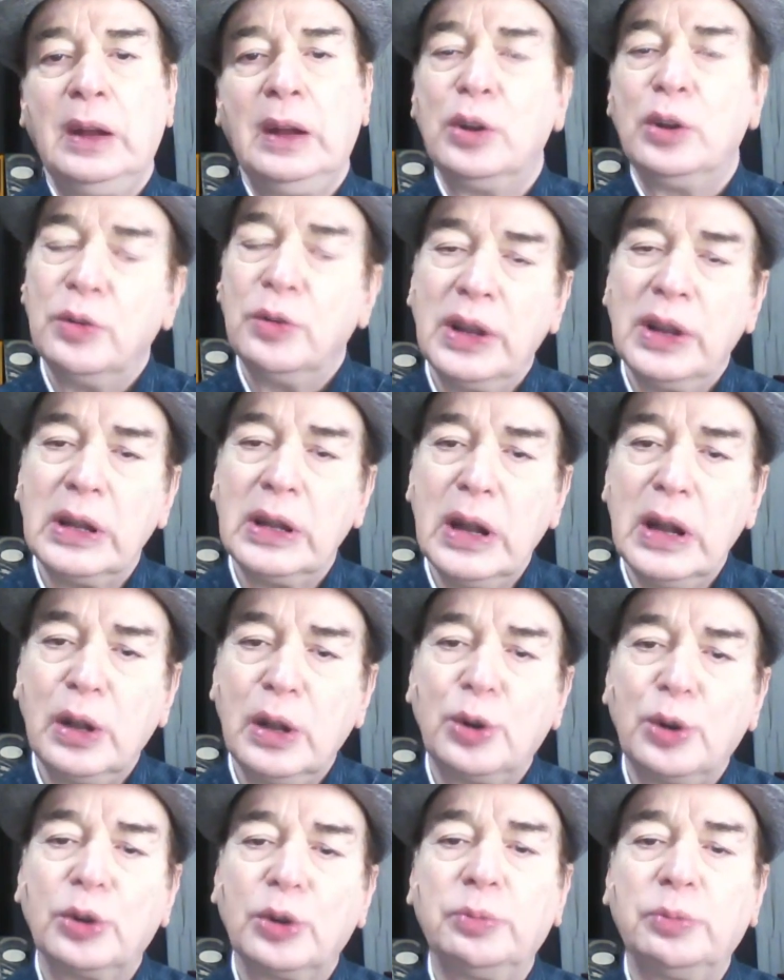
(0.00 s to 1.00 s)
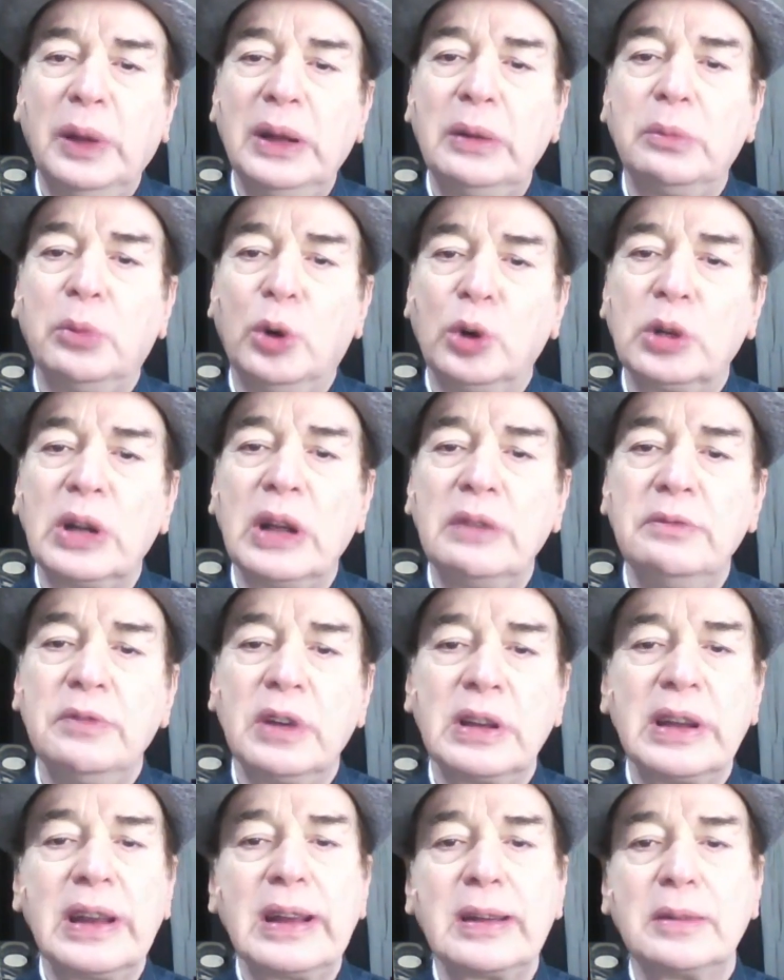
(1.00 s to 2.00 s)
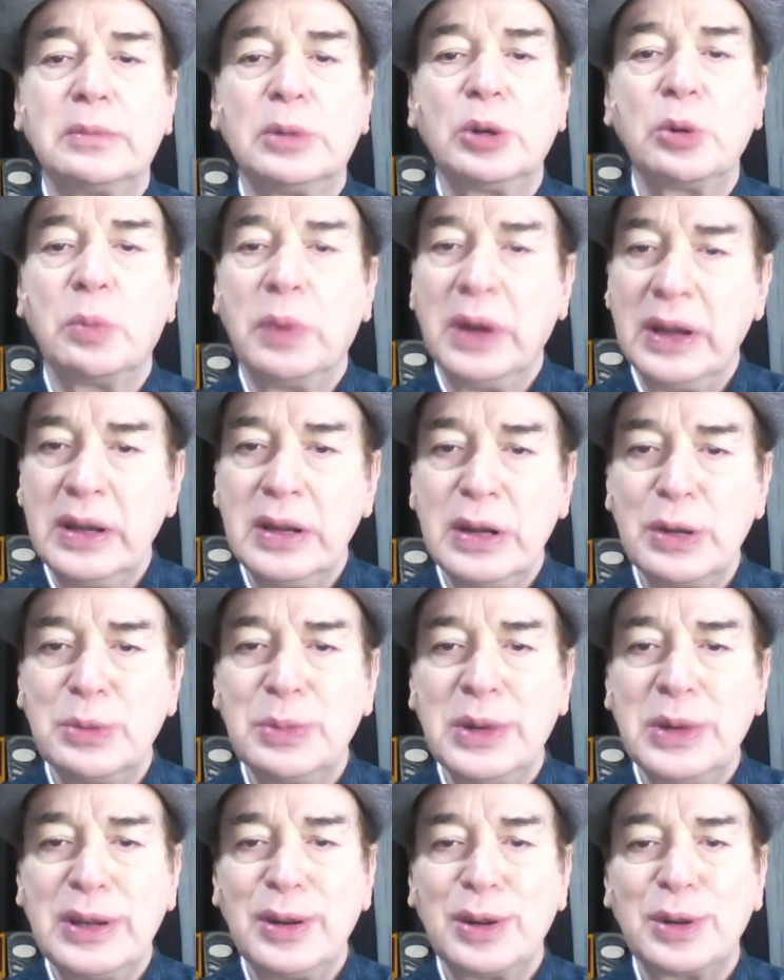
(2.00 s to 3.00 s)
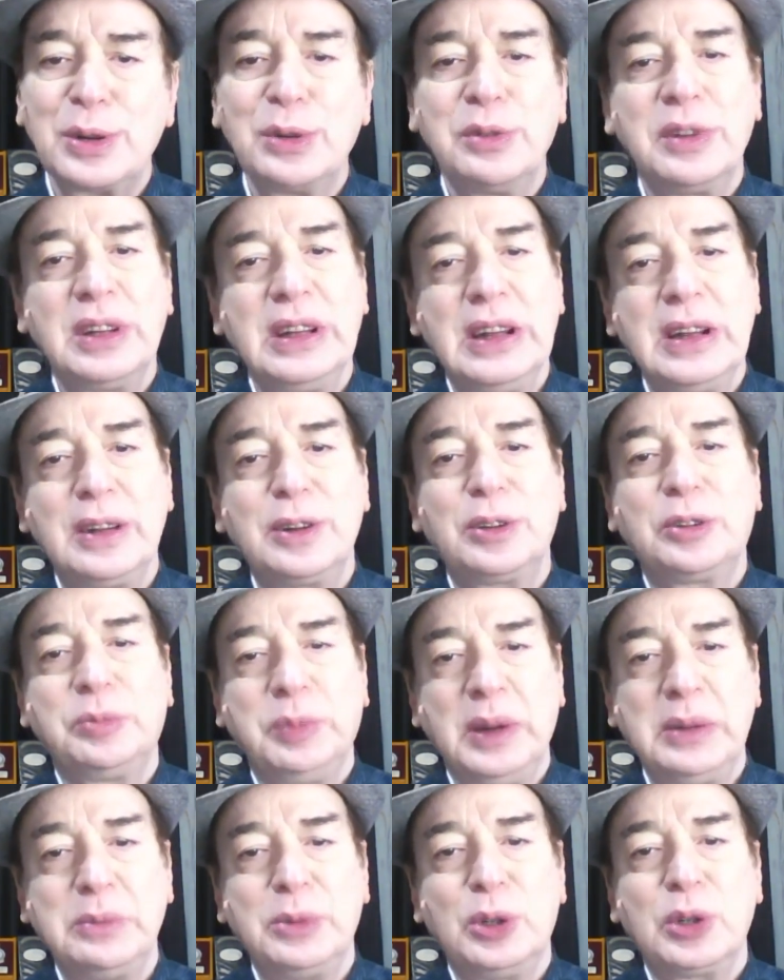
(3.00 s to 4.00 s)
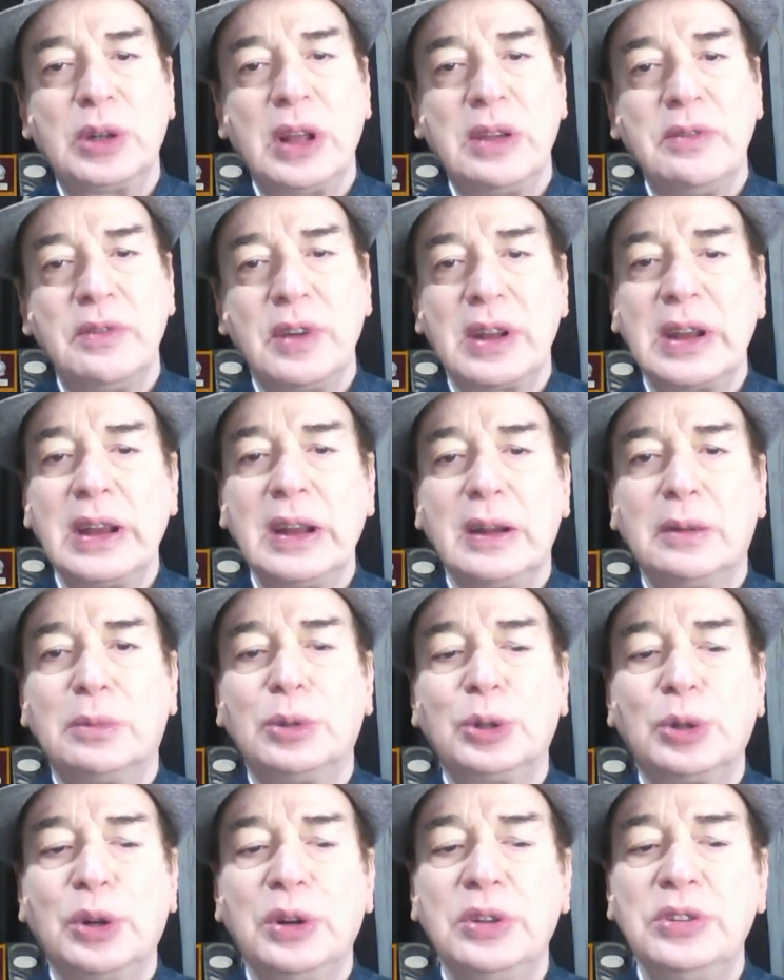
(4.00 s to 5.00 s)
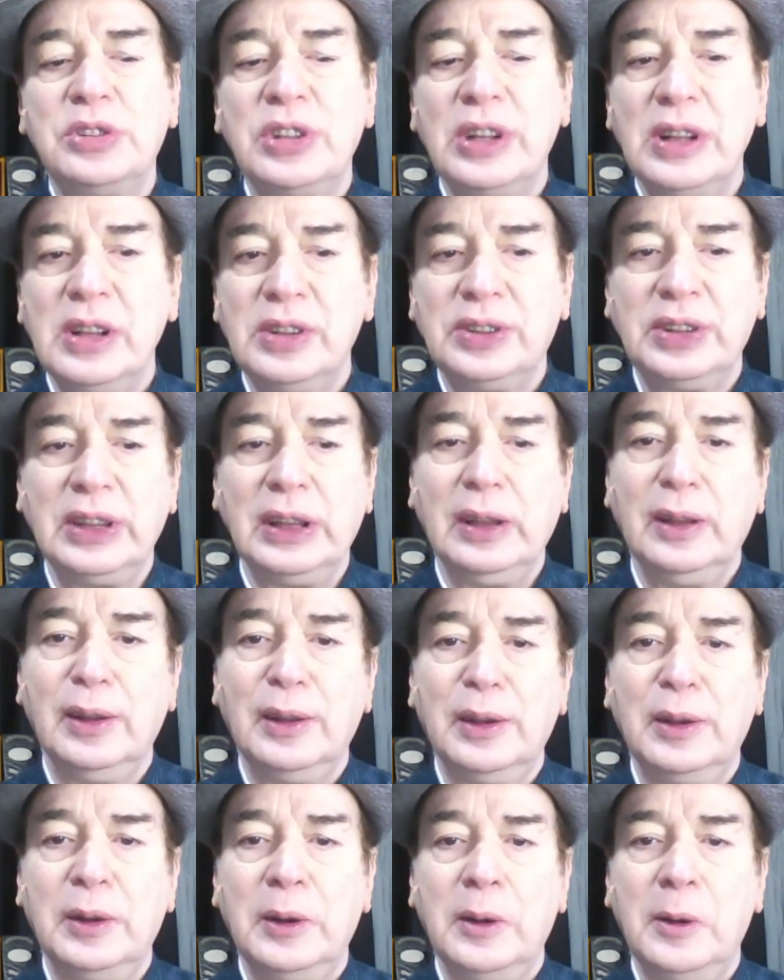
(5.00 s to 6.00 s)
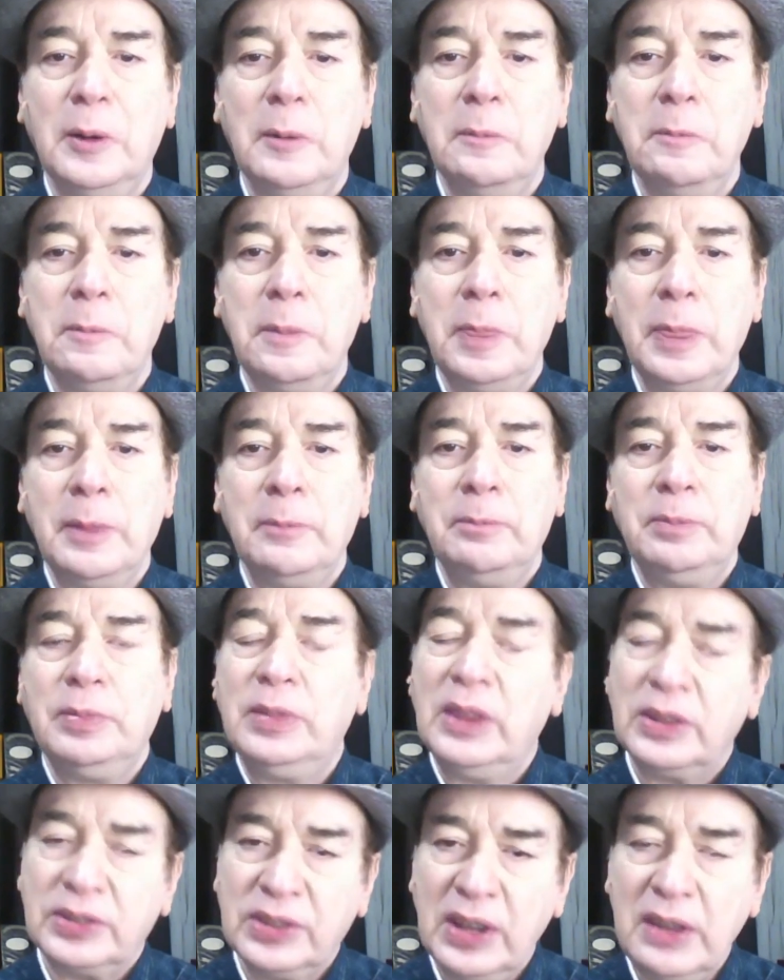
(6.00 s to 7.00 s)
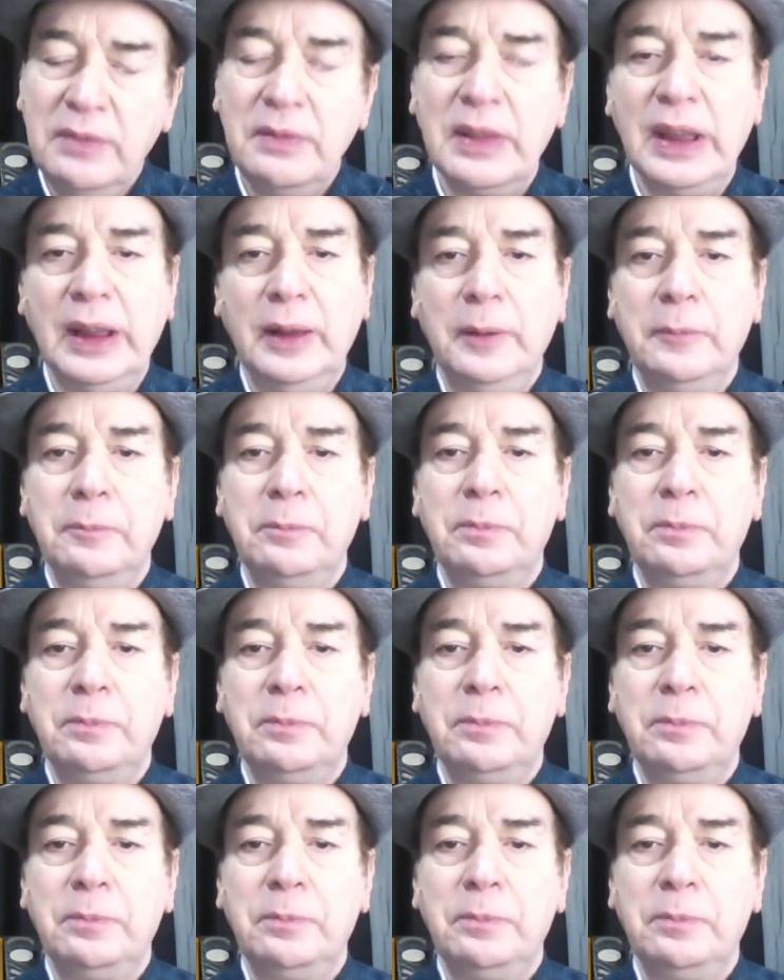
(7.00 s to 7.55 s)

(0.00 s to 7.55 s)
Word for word: Do need to spend more time worrying about brain tumor or do we need to spend more time worrying about jealousy? The same way.